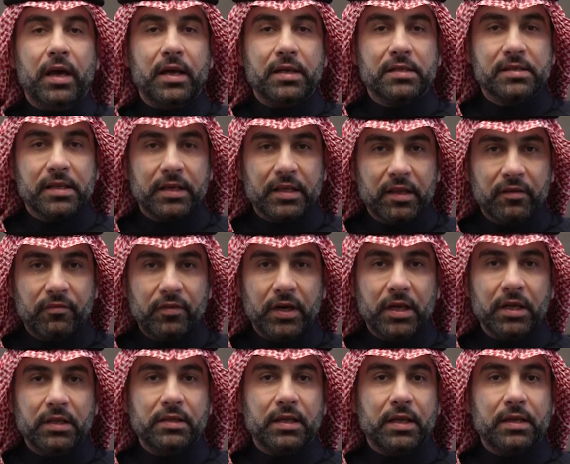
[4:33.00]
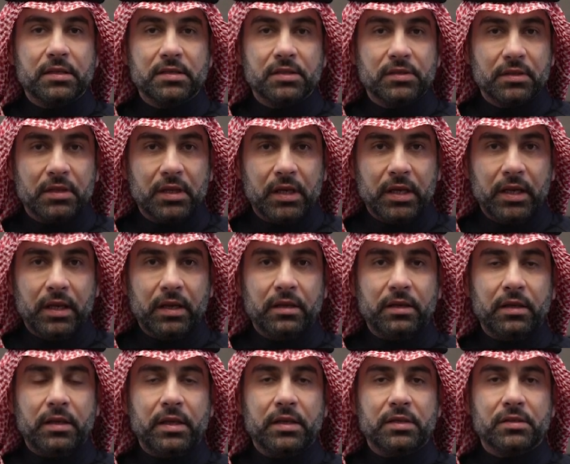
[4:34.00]
is significant and
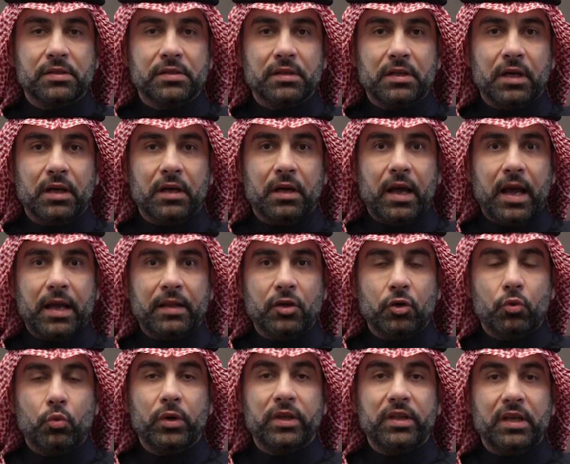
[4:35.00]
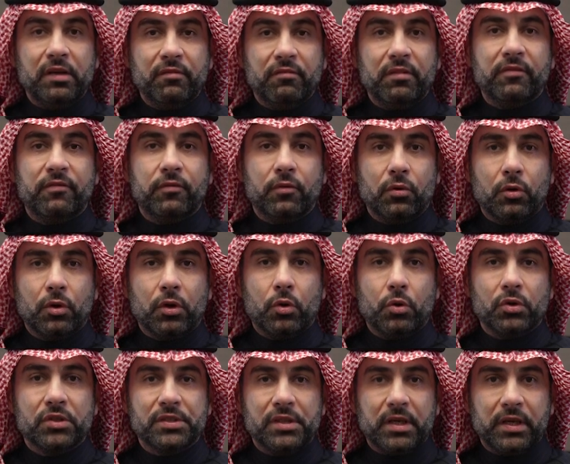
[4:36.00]
is adequate even for
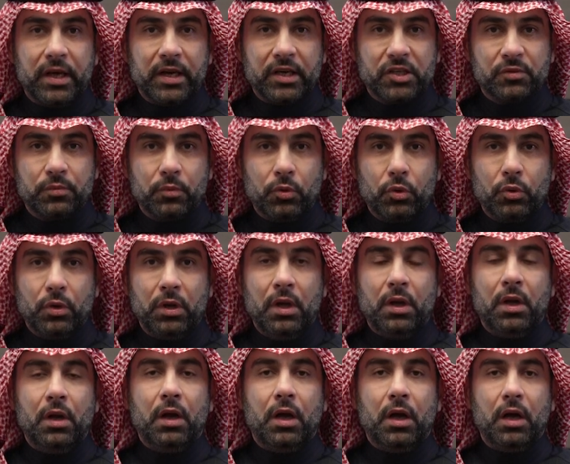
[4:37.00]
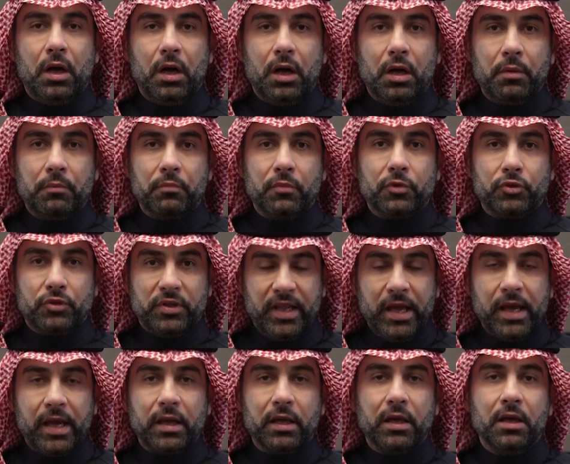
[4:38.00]
hosting Expo
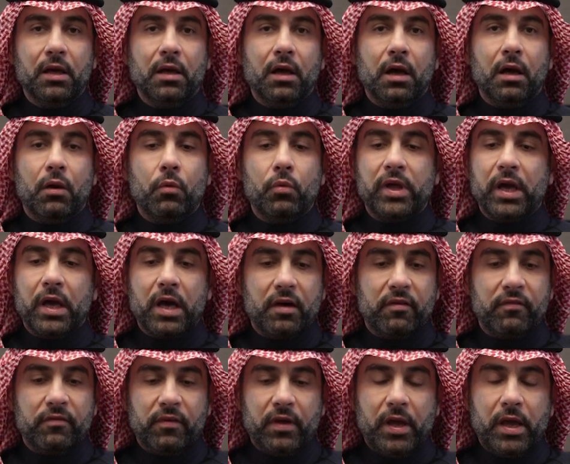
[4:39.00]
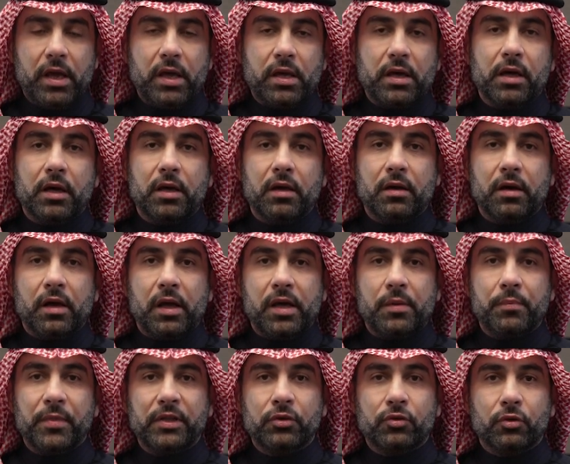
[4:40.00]
today. We have a
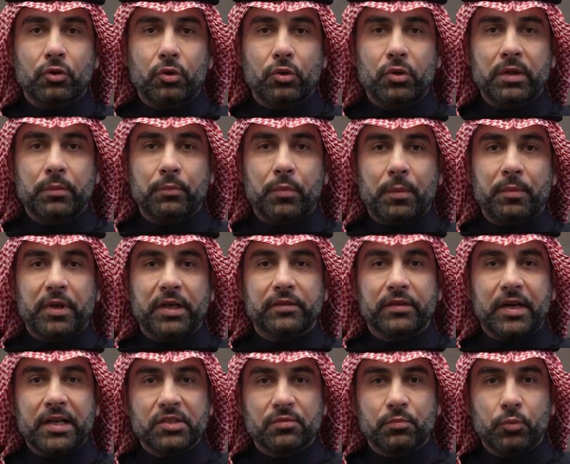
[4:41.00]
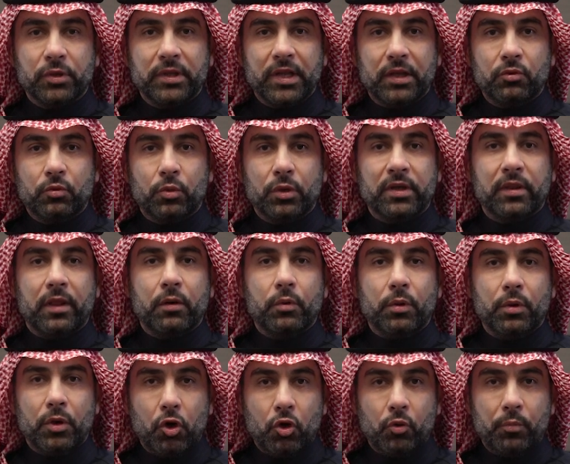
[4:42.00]
metro and public transport network that we
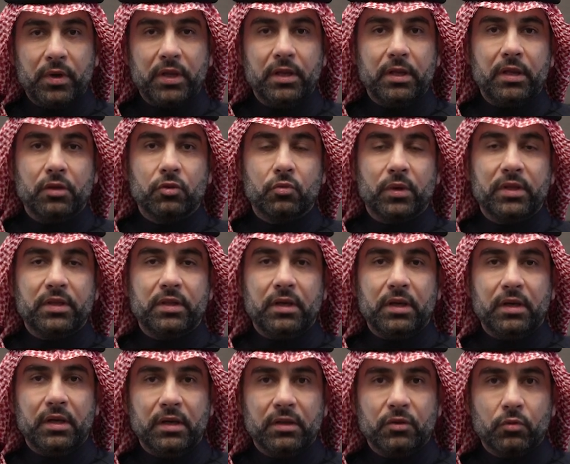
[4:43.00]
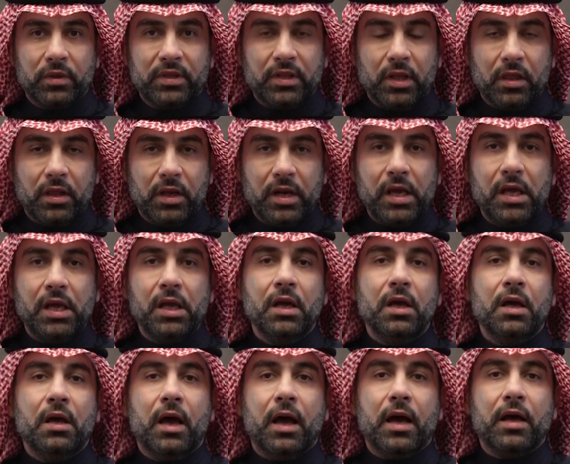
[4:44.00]
will open in 2023,
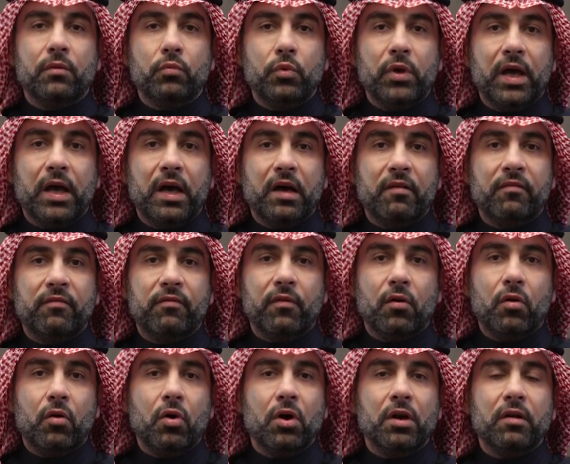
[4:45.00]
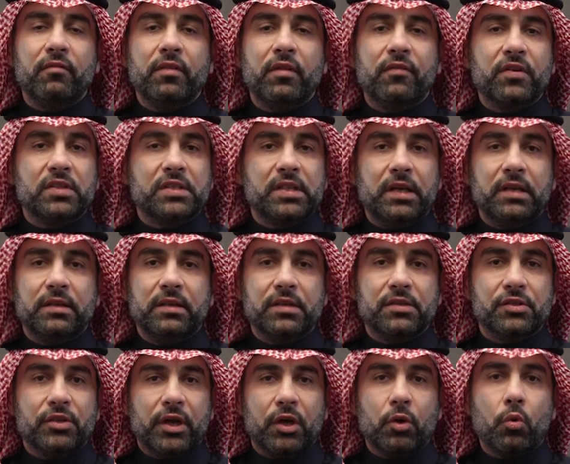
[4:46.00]
and we have all of the
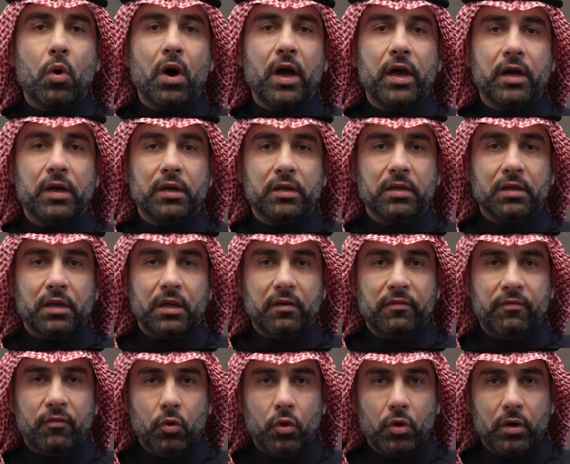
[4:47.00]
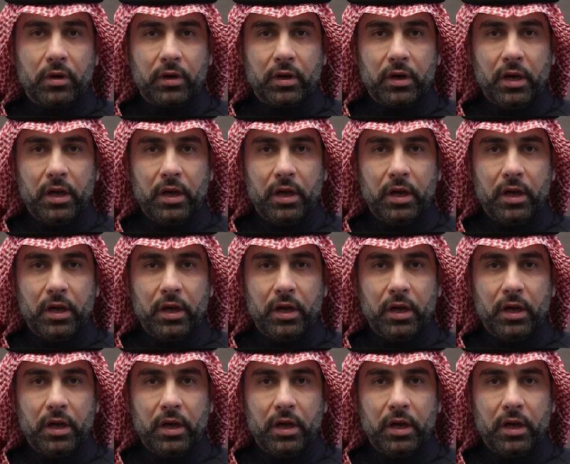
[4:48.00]
facilities required for